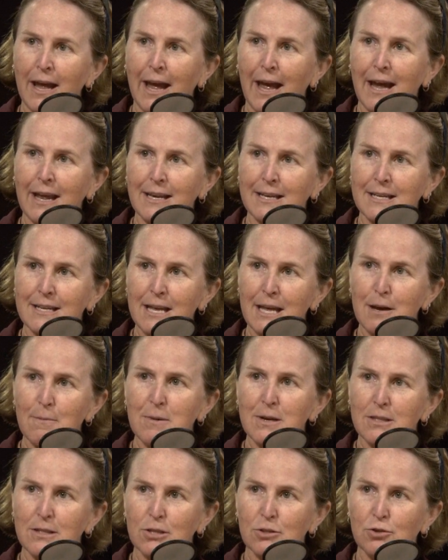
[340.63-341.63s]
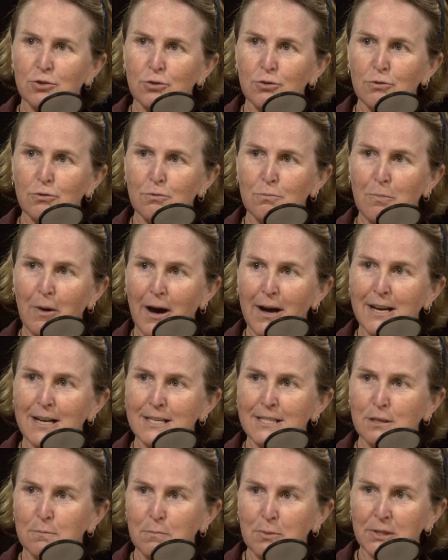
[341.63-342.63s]
and inhibit the true
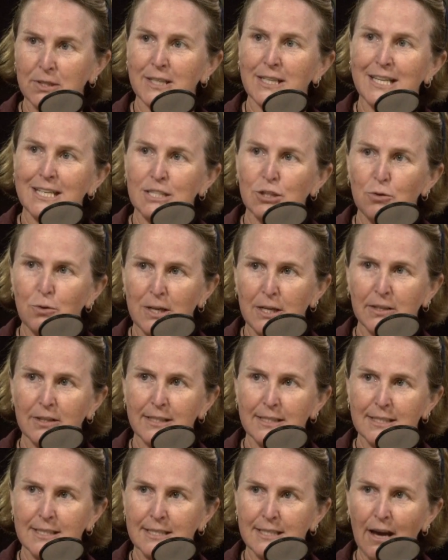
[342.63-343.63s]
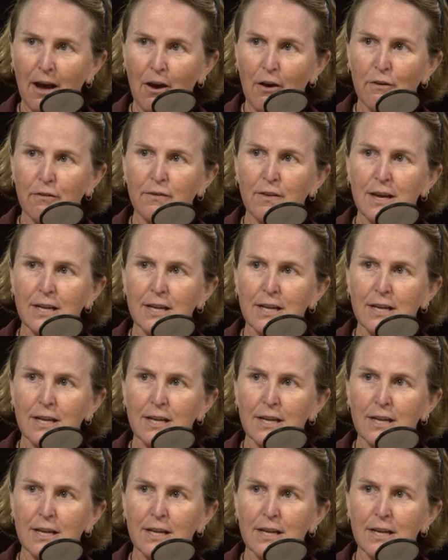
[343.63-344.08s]
body's ability to heal itself.